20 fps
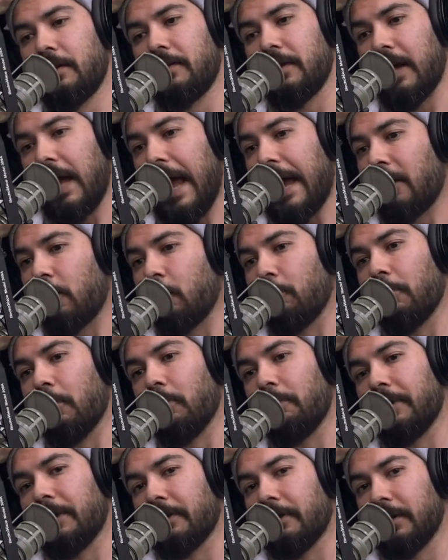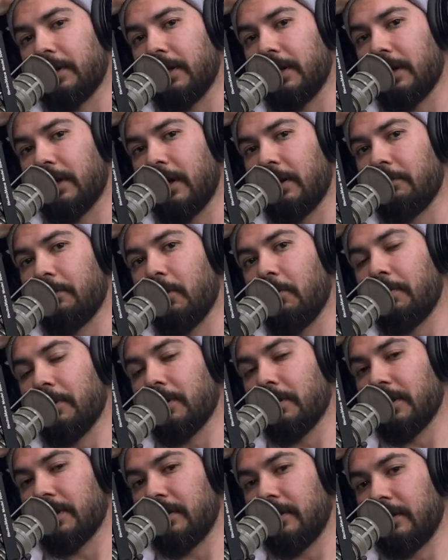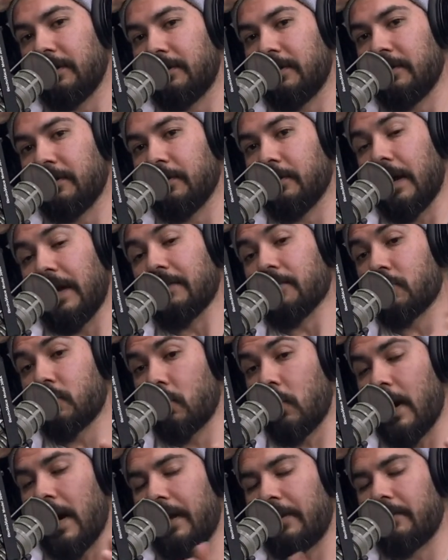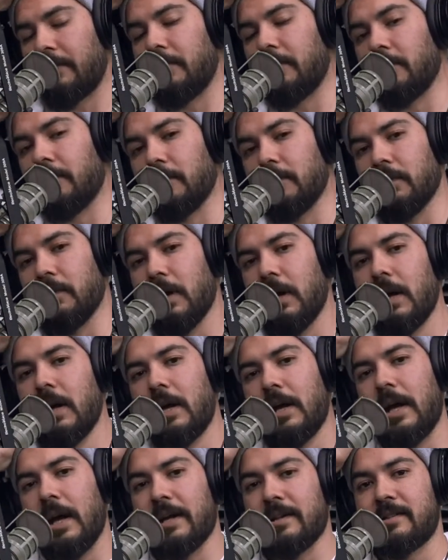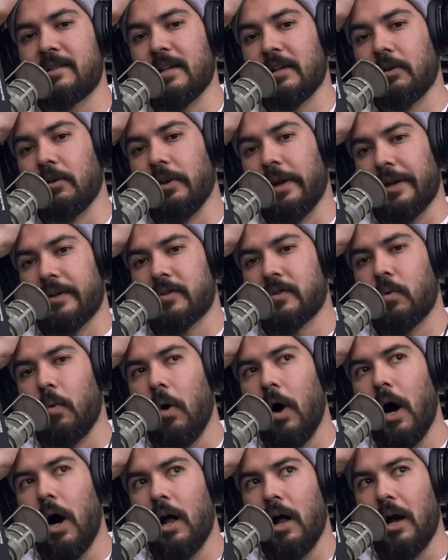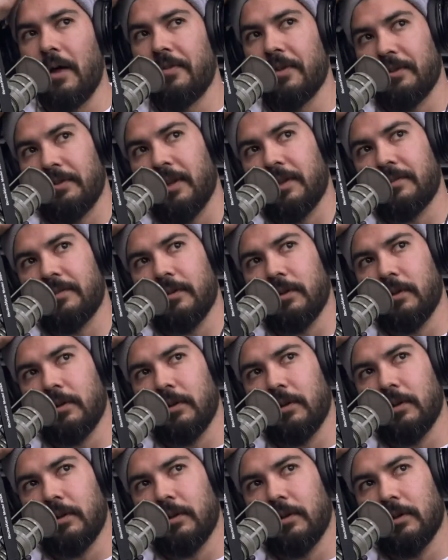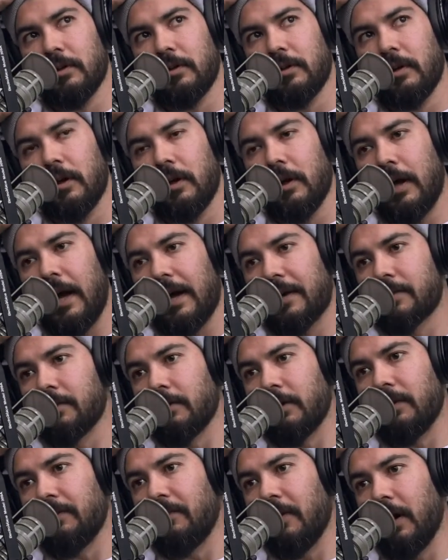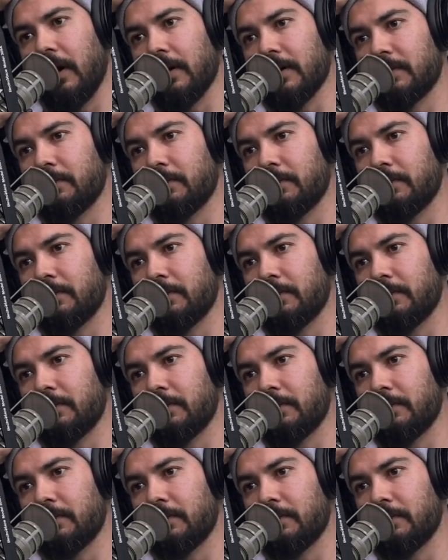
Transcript: ankle mobility and hip mobility to do, and strength to do a single leg squat, I think that's excellent advice.